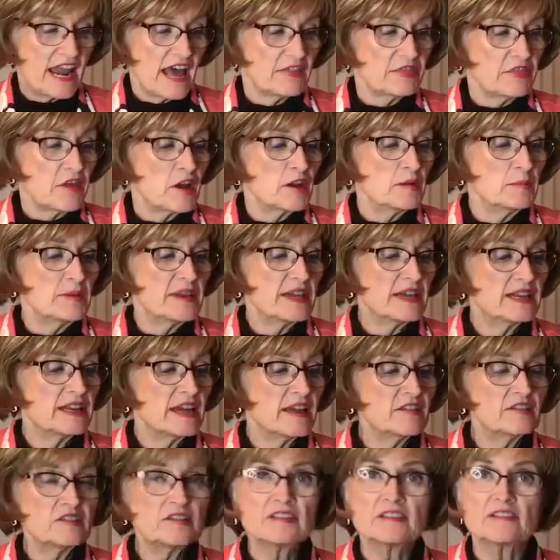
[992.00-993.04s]
I thought it'd be a
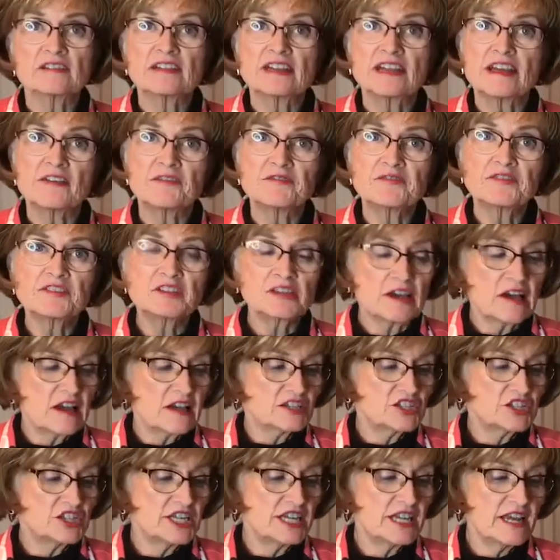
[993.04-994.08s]
nice little gift.
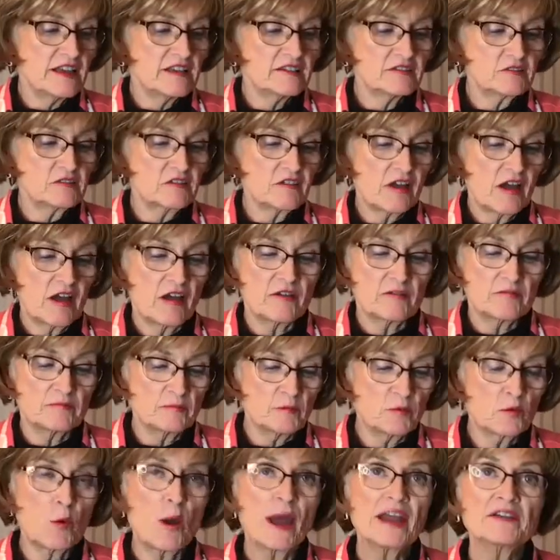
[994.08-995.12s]
She has
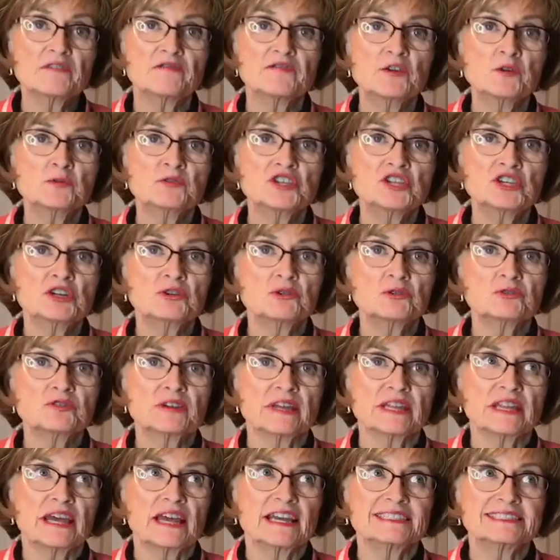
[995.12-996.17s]
quite a few
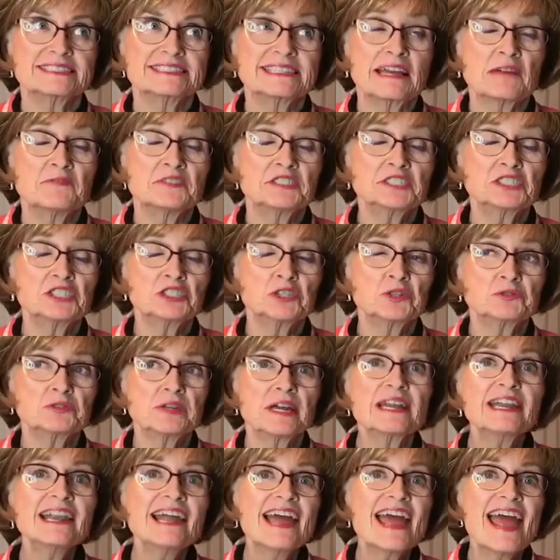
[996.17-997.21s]
children, like 7
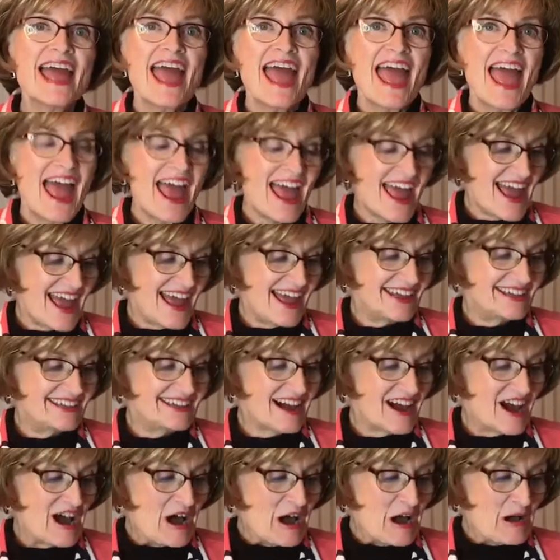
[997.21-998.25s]
children. And
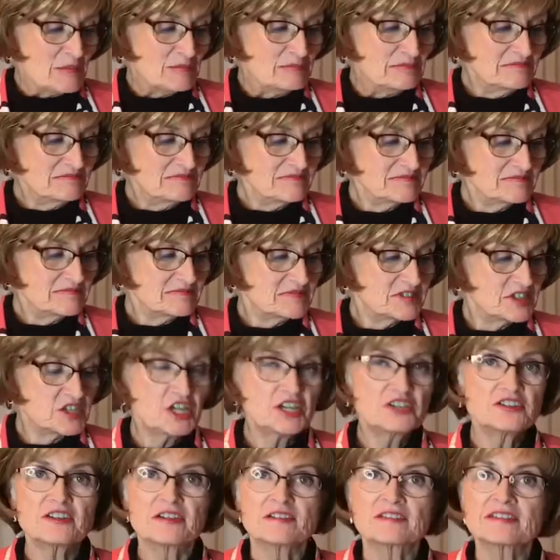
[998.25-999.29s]

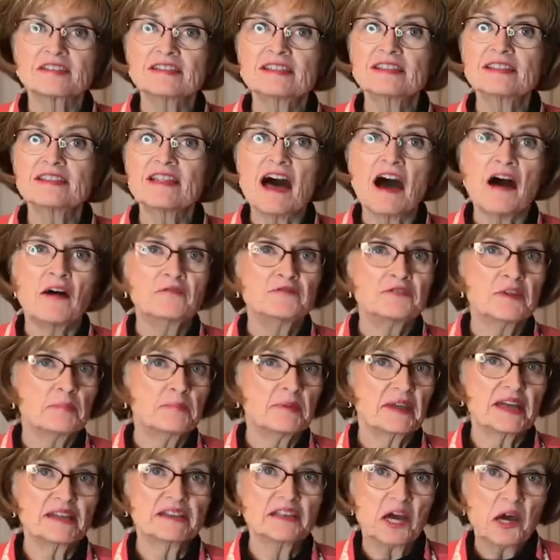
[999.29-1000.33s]
she just loved the
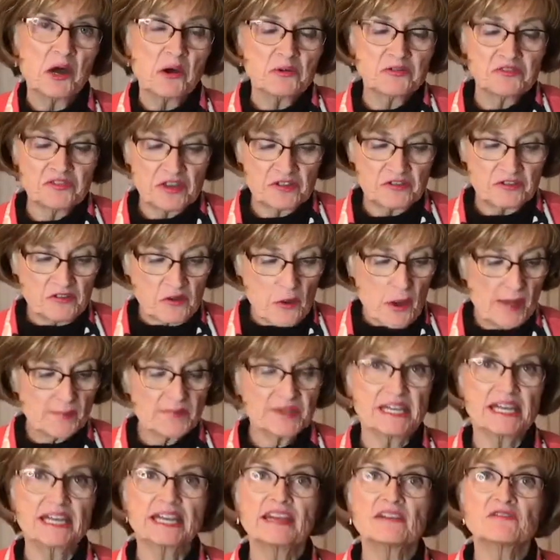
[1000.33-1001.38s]
pillows. And so I'm
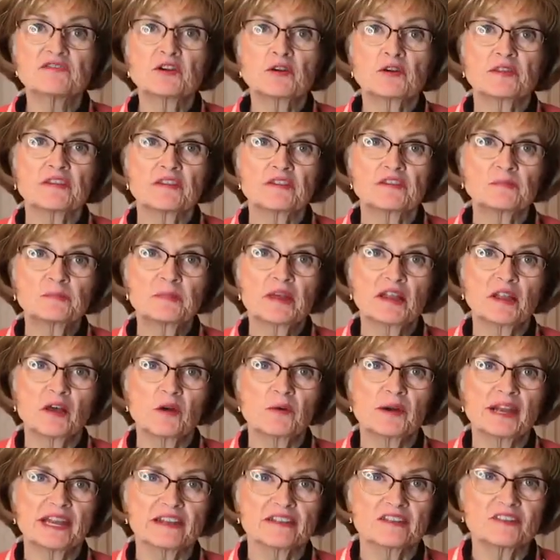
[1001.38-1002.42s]
going to give her this pillow
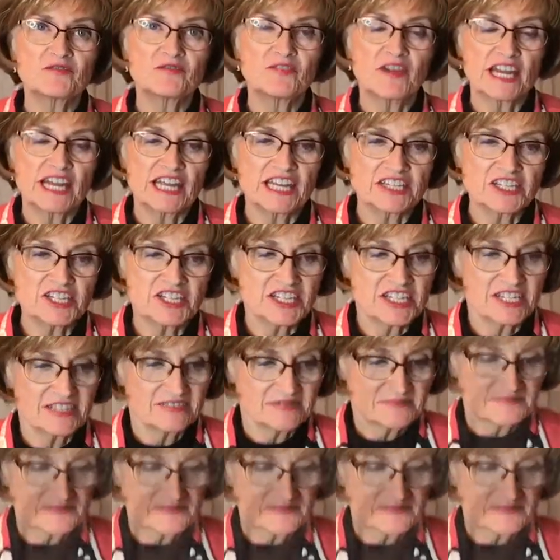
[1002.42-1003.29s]
when it's finished.